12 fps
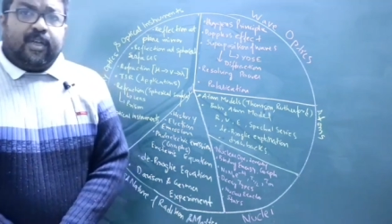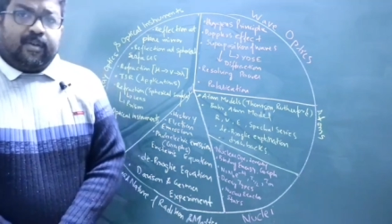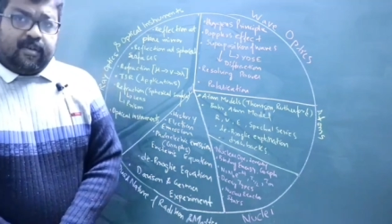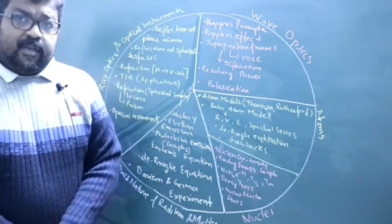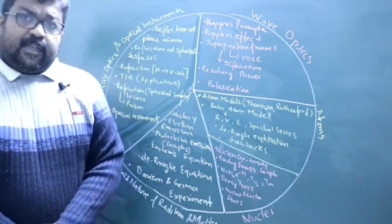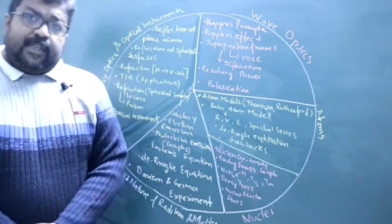
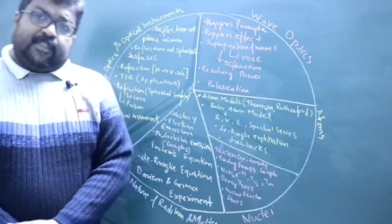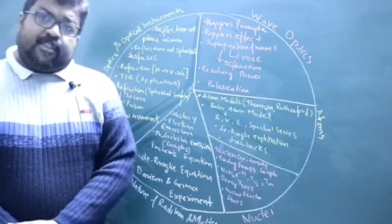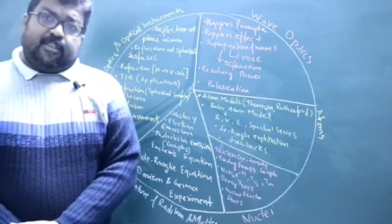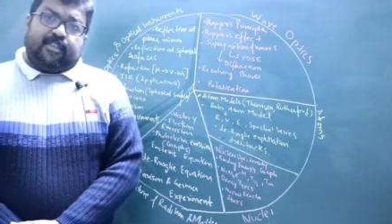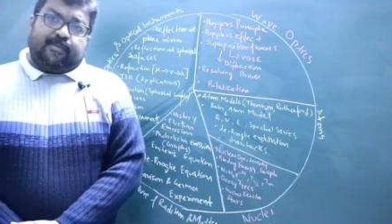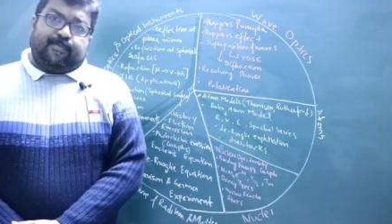So now
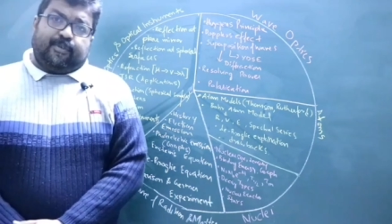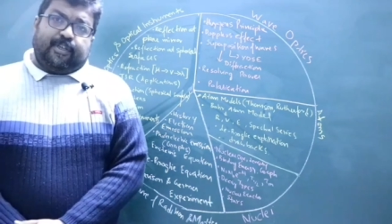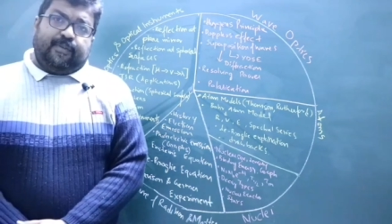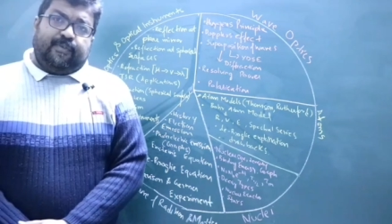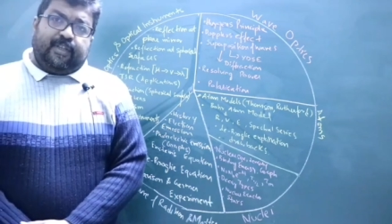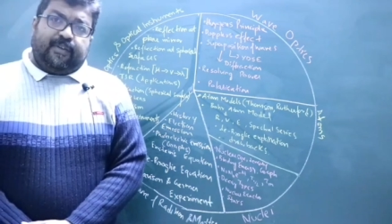let's
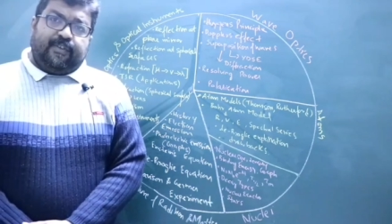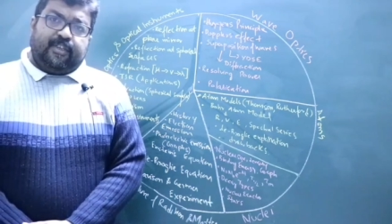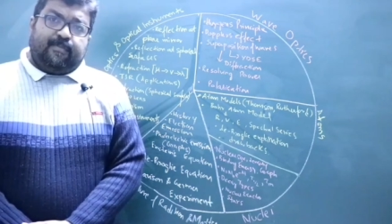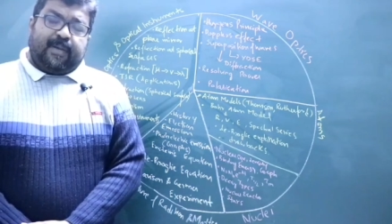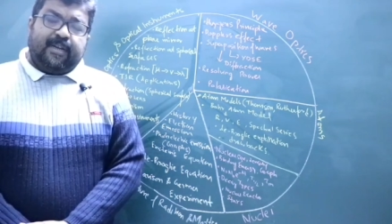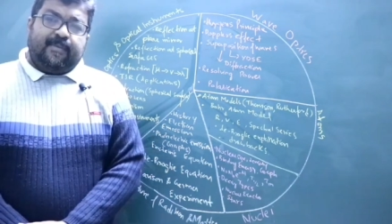proceed with the
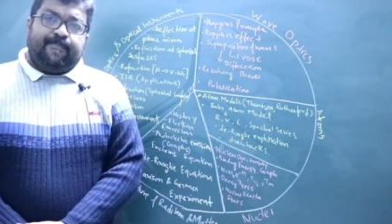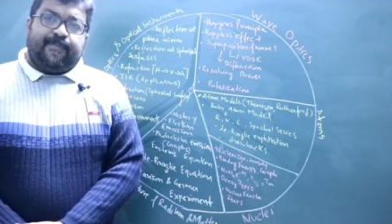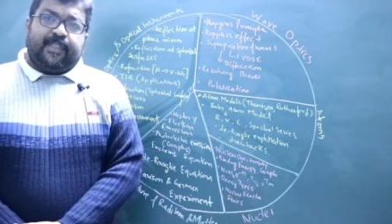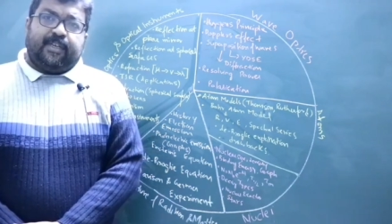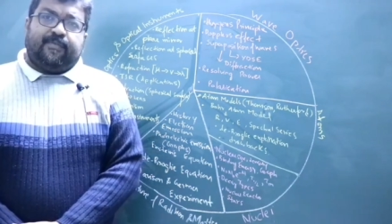revision plan.